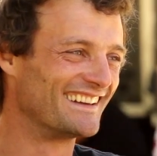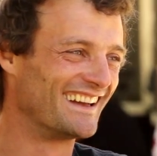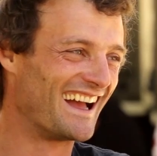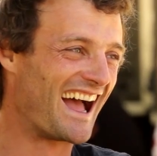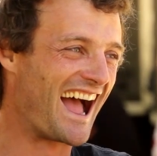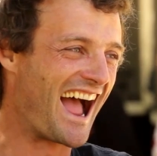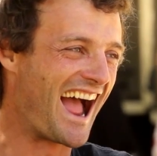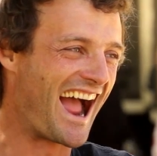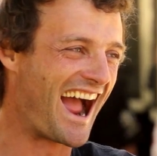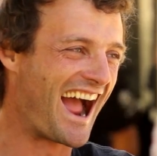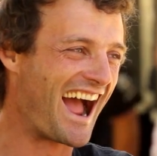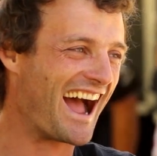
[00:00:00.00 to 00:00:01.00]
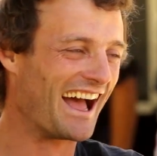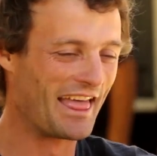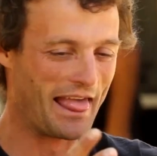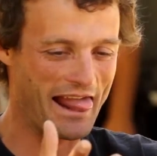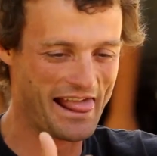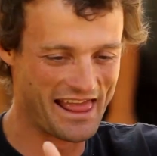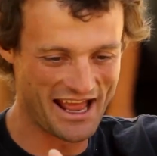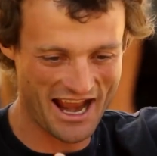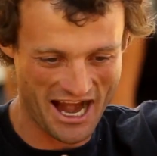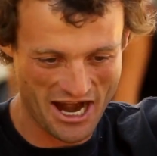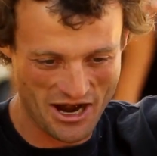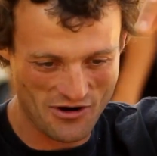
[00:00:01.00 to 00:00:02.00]

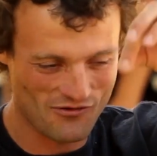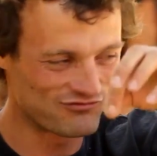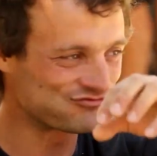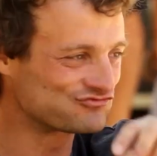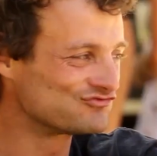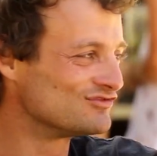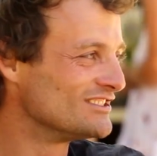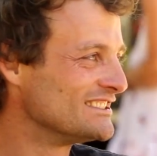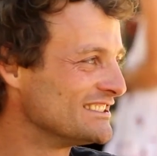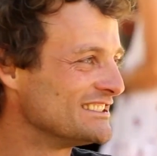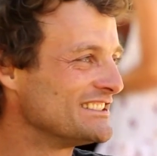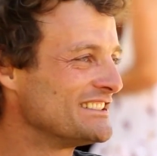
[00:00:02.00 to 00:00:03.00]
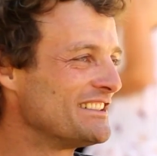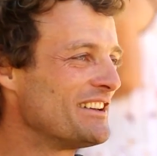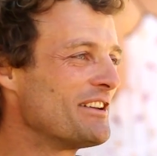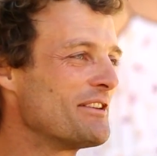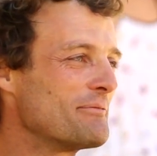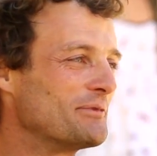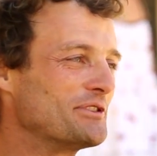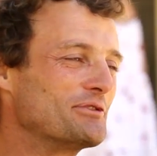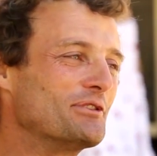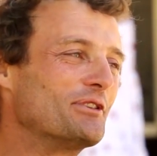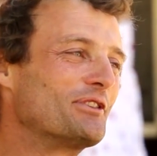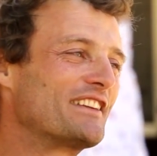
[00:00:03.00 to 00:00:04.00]
Ow. But you
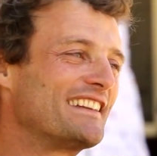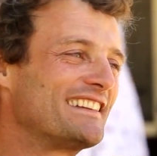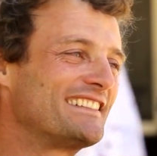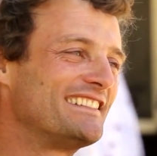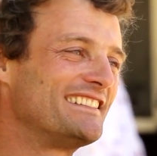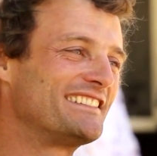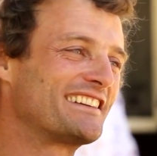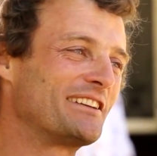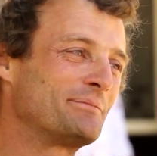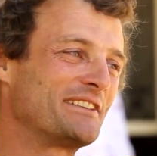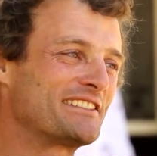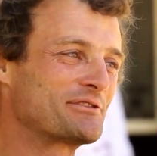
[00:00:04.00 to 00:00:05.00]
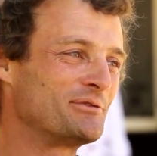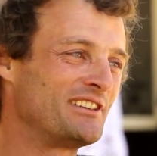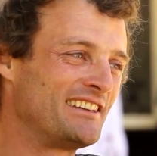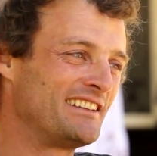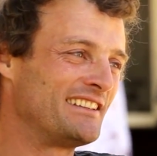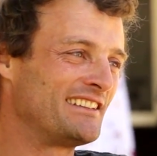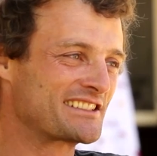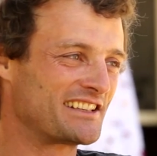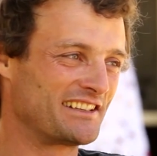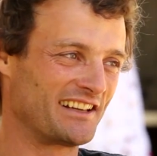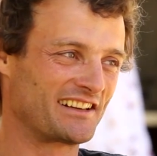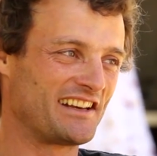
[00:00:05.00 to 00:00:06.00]
know that it happens with the
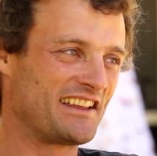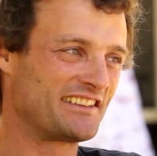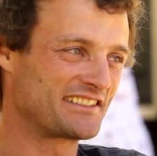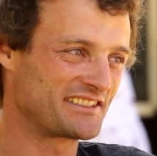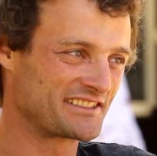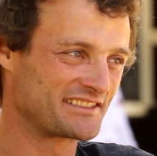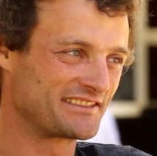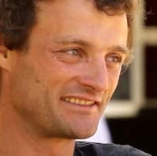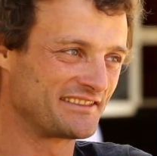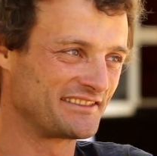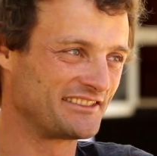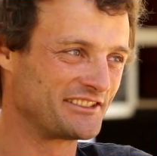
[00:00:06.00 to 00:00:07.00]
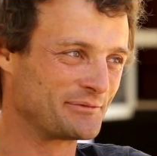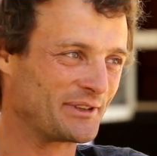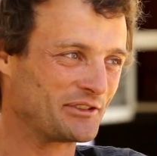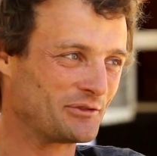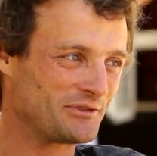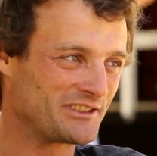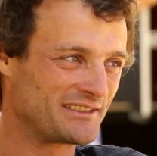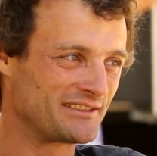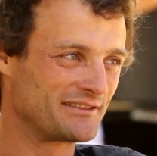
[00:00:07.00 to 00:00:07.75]
serial gliders, this maneuver.